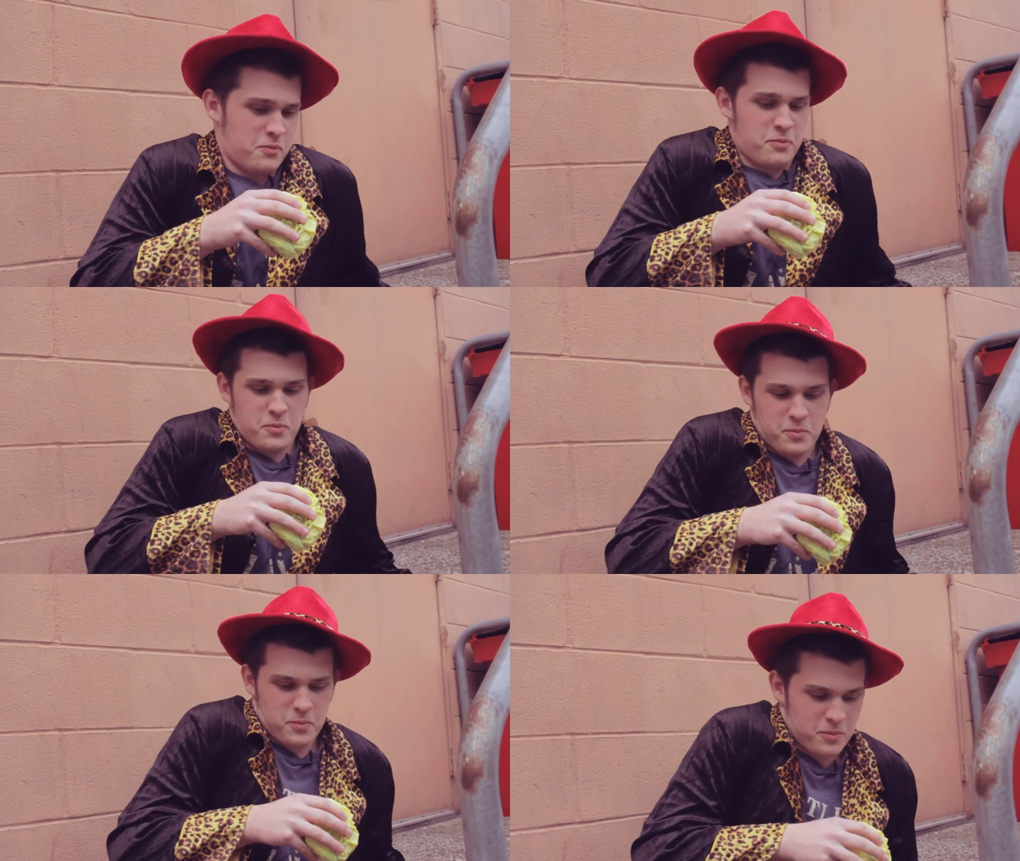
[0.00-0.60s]

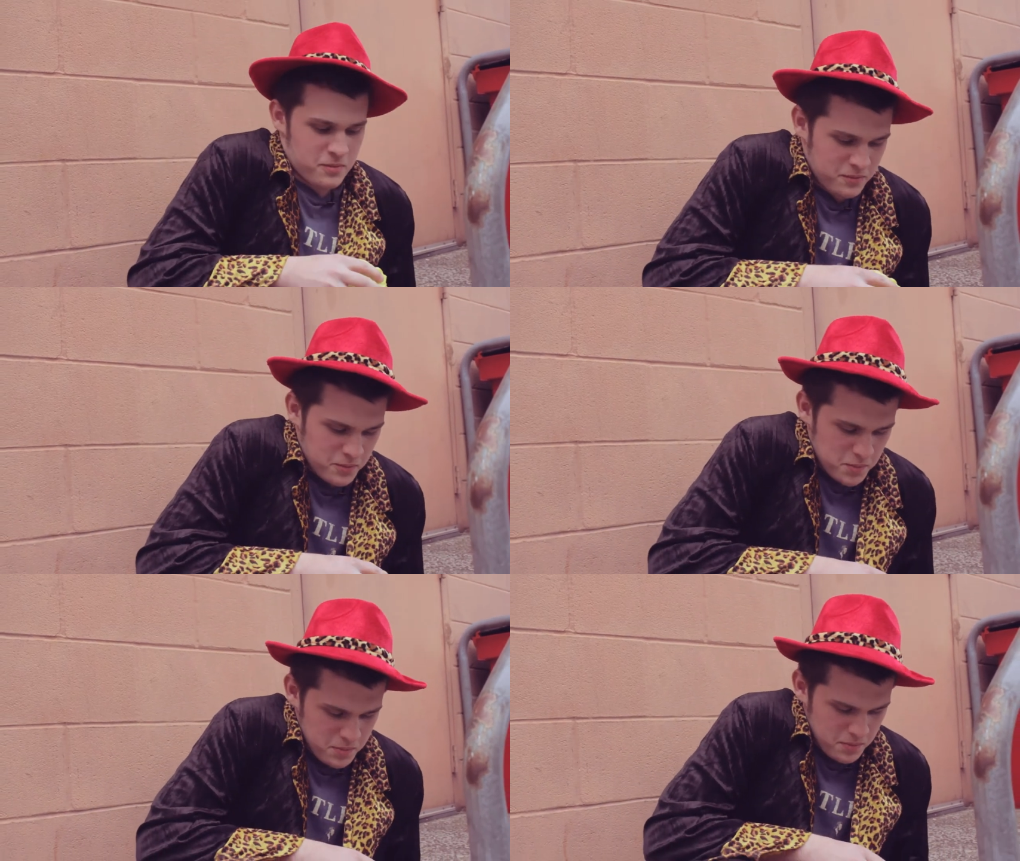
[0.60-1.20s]

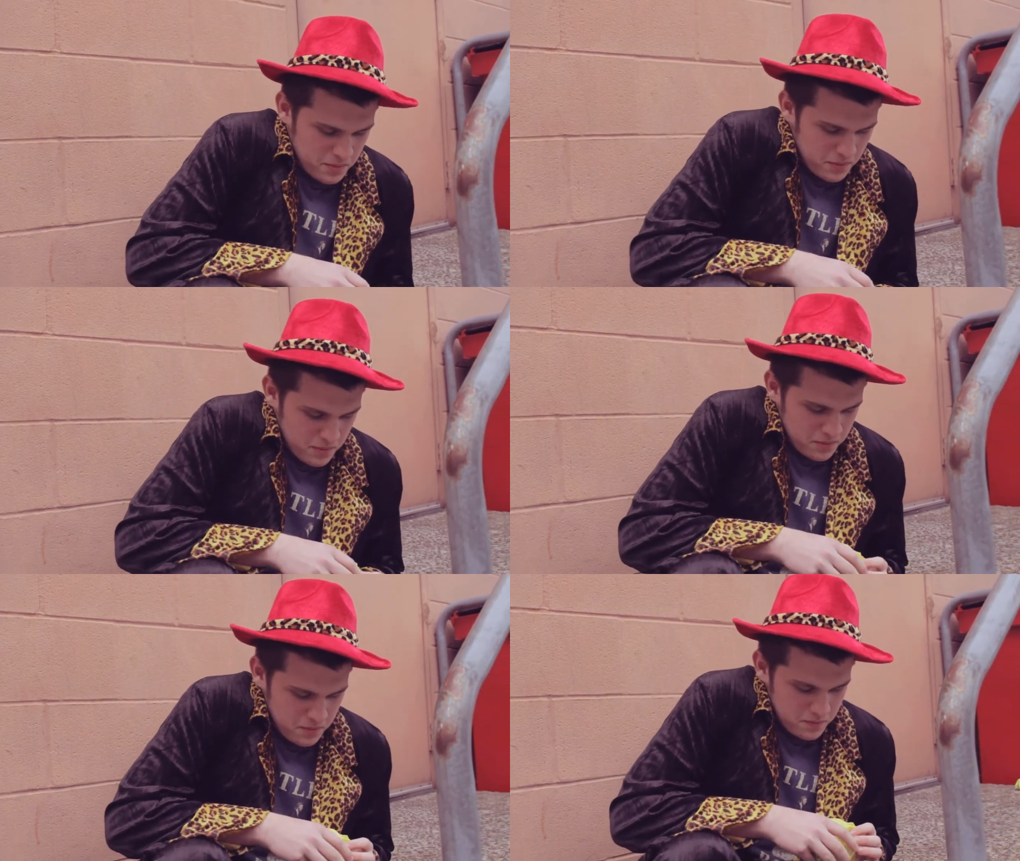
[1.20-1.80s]

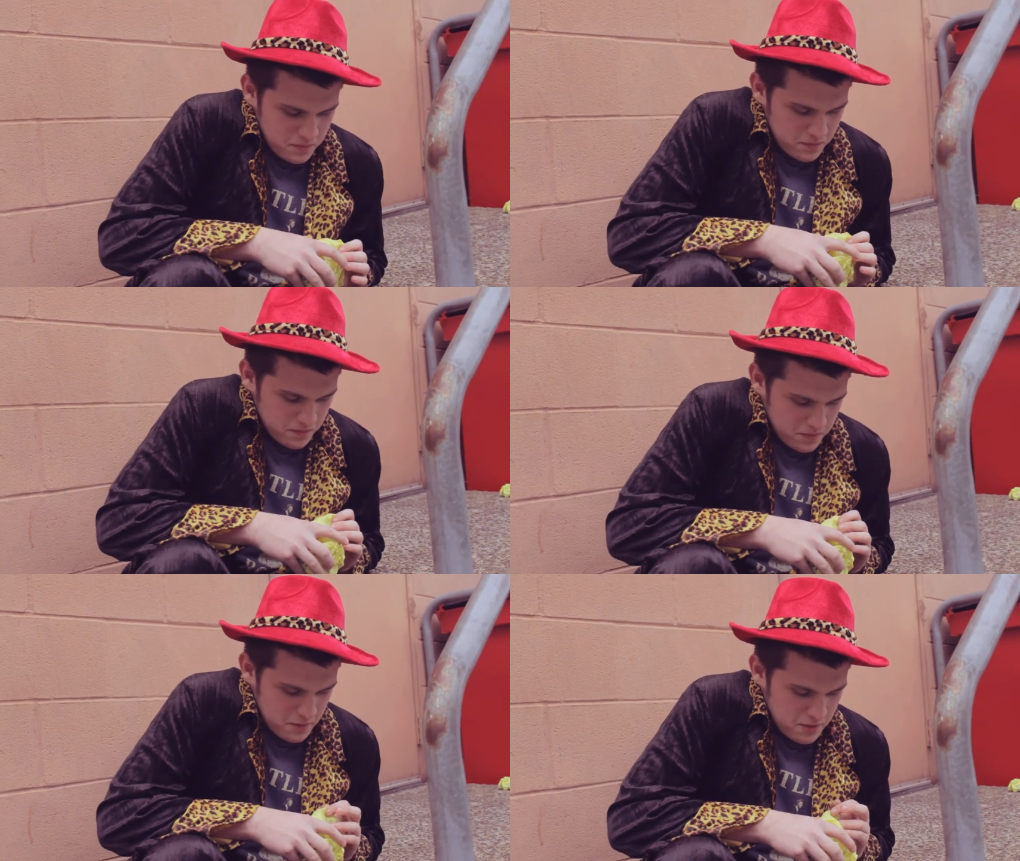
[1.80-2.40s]

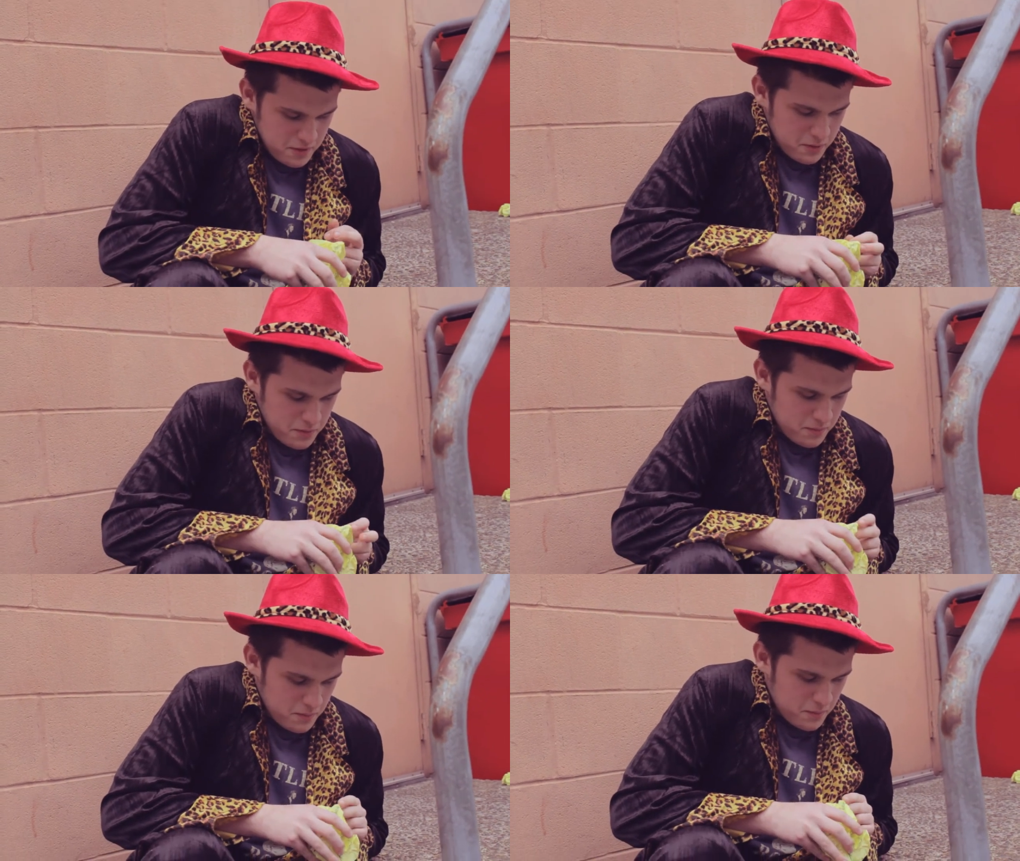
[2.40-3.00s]

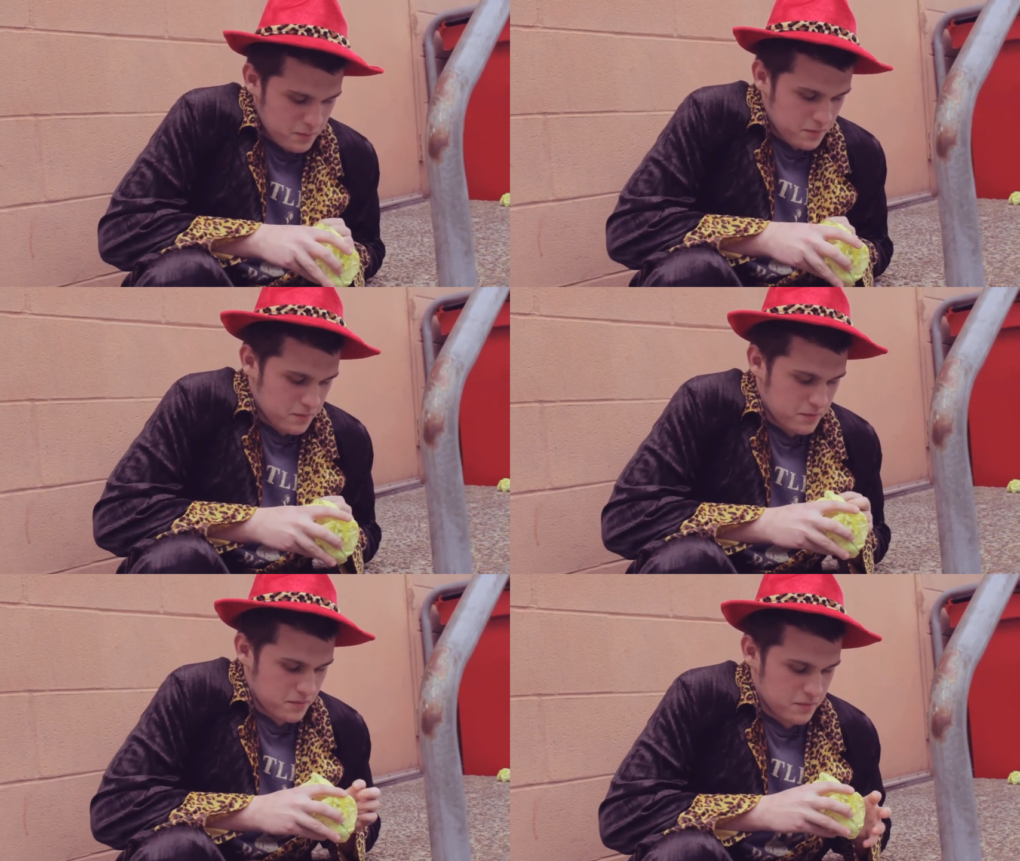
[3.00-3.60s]

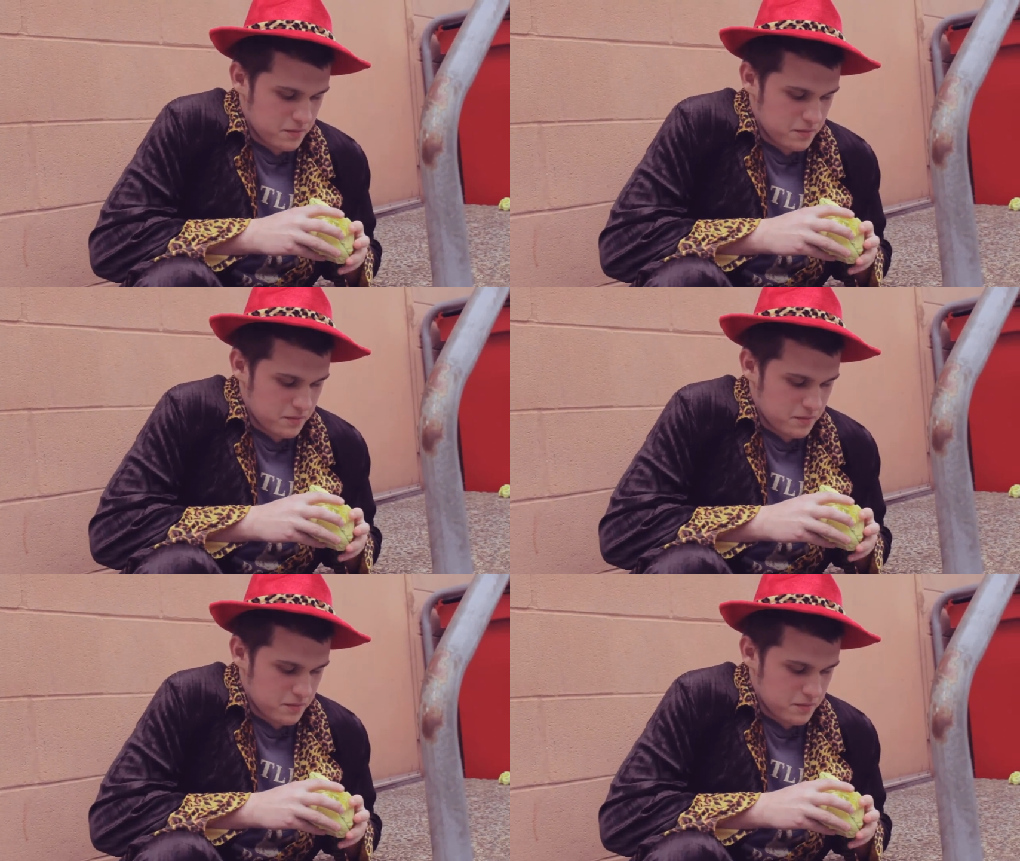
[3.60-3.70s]
(no one is talking)